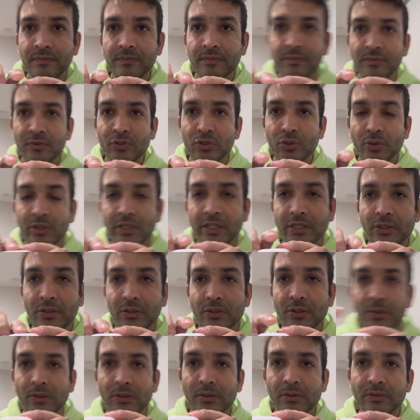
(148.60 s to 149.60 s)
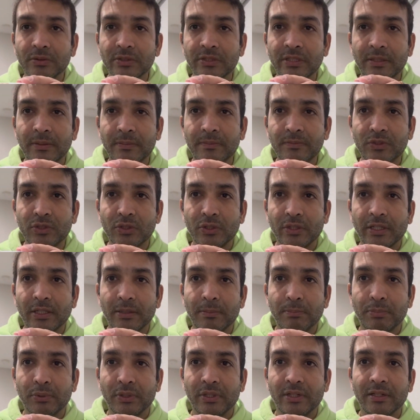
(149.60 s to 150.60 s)
so that you don't lose them. So you
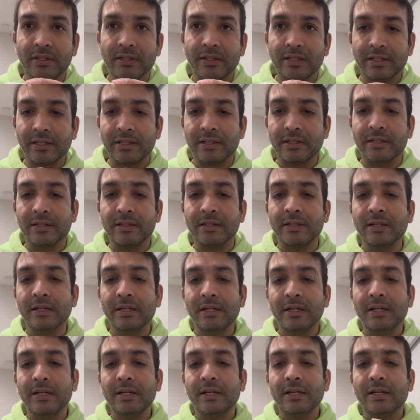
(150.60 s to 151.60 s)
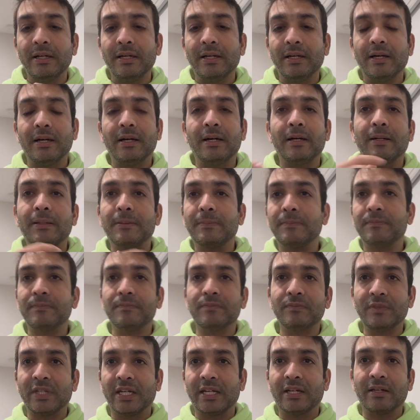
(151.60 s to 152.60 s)
can put in like
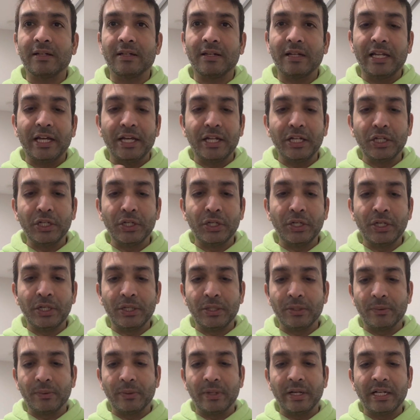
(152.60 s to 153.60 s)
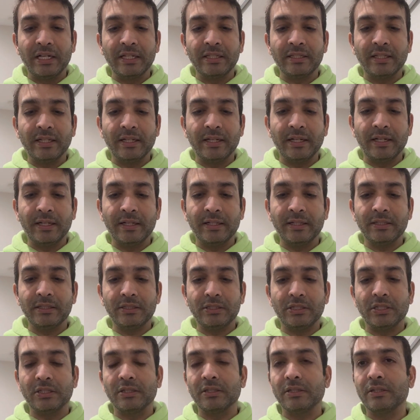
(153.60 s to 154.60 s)
a lanyard or anything
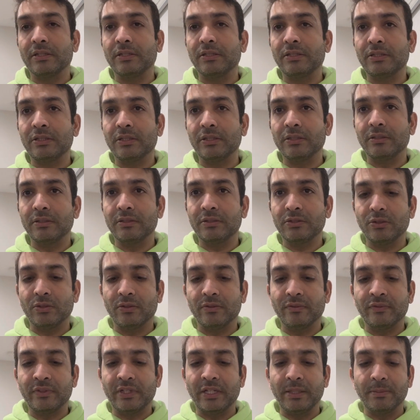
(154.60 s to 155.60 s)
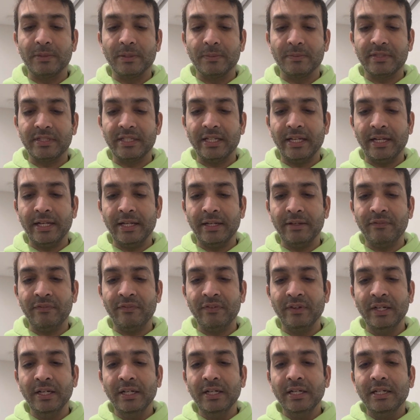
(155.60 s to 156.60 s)
to sort of keep them safe.
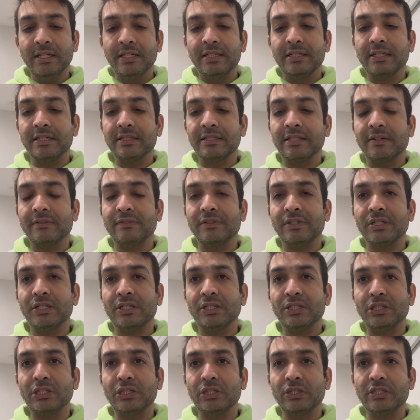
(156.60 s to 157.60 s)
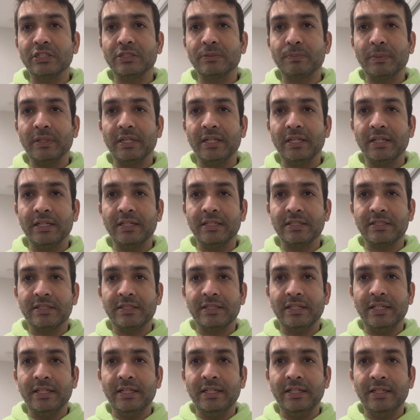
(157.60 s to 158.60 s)
Does have a
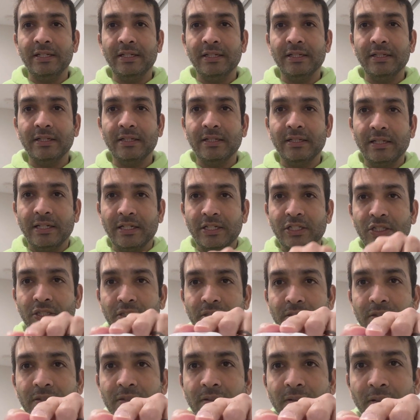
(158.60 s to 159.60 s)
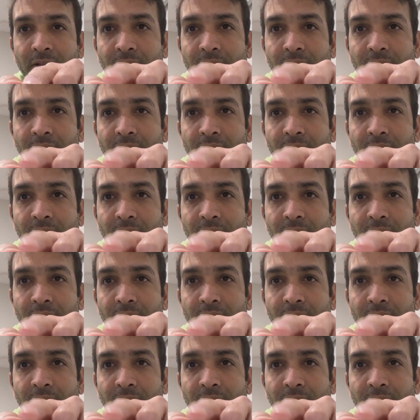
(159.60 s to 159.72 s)
USB-C connection